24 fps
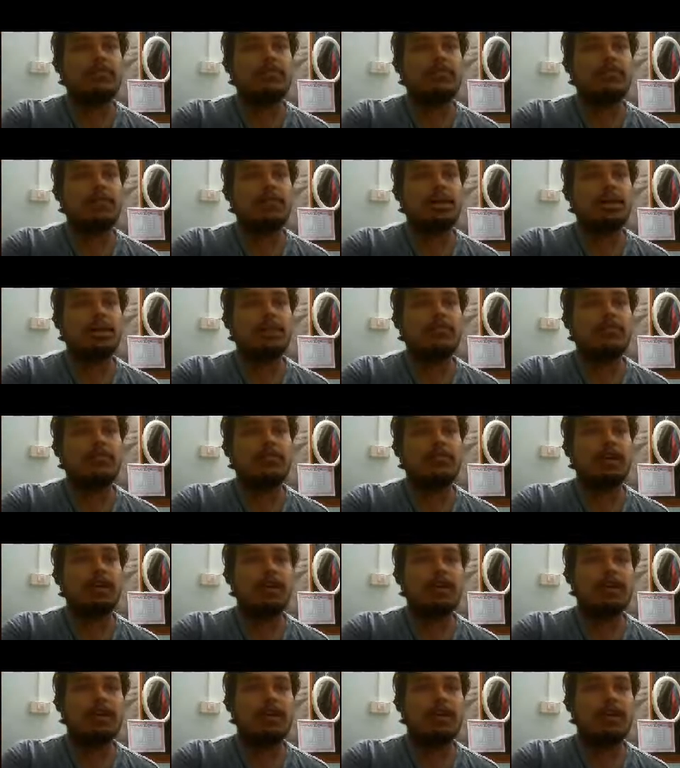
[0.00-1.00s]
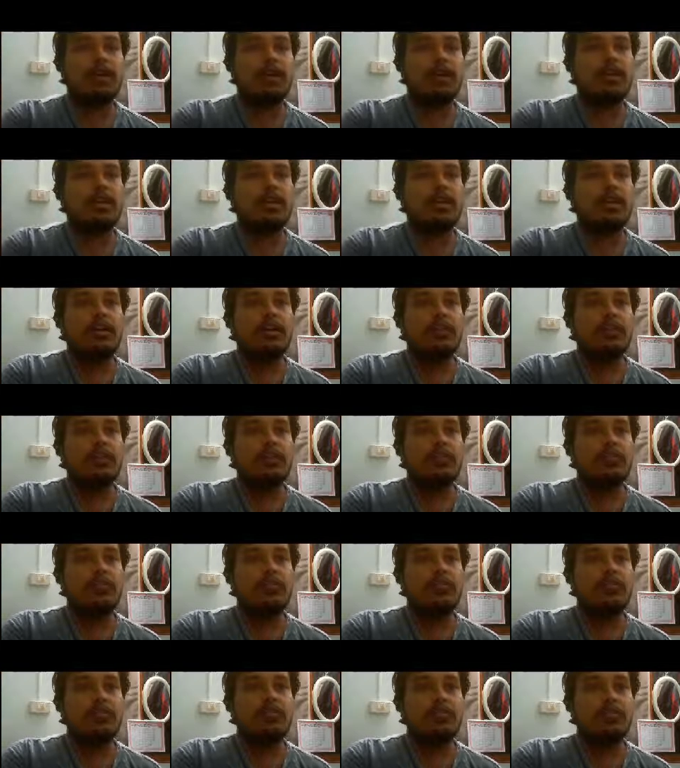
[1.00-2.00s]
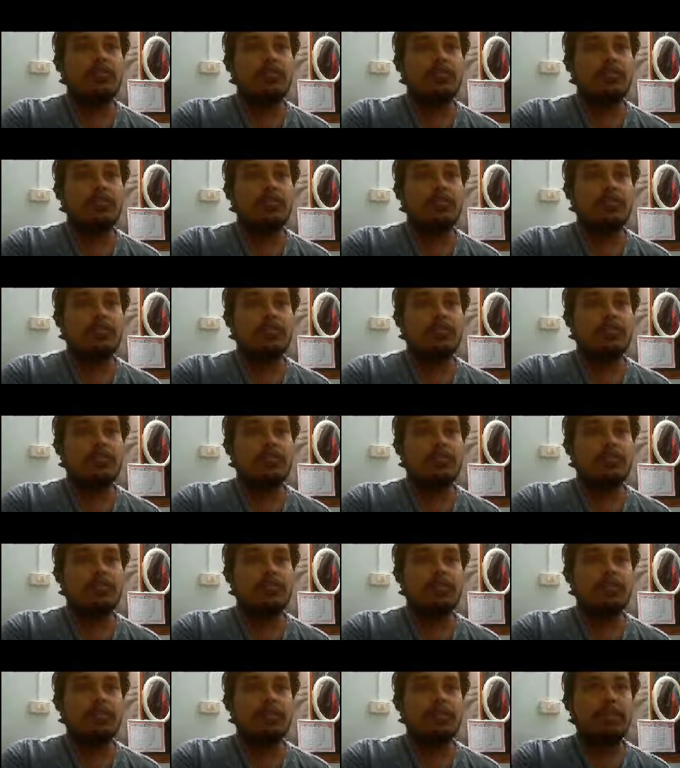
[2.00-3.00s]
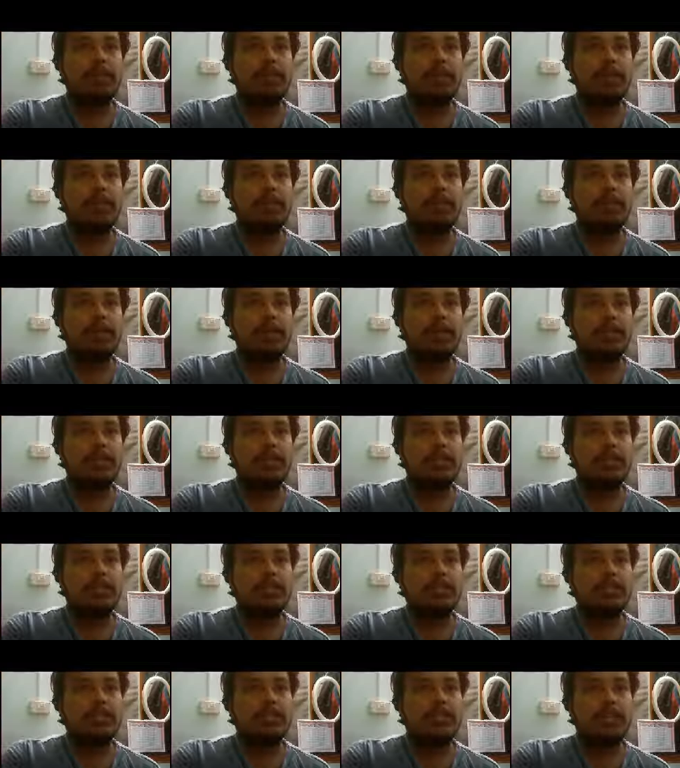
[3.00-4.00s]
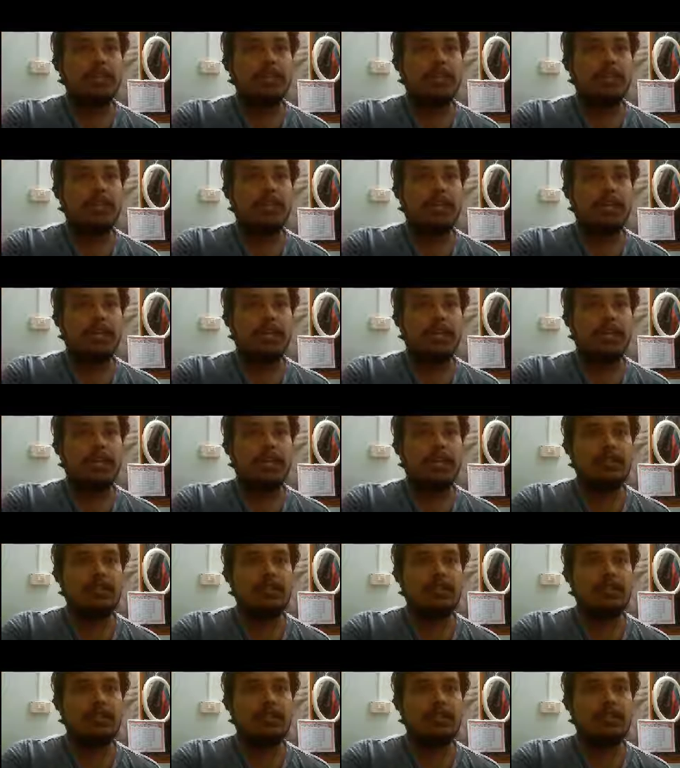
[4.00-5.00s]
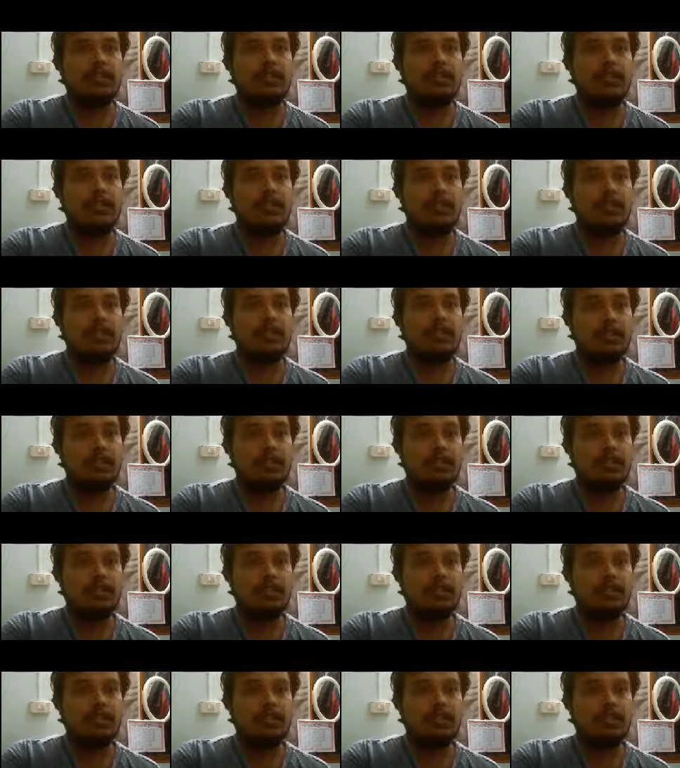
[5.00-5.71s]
so that you be a part of the channel. Thank you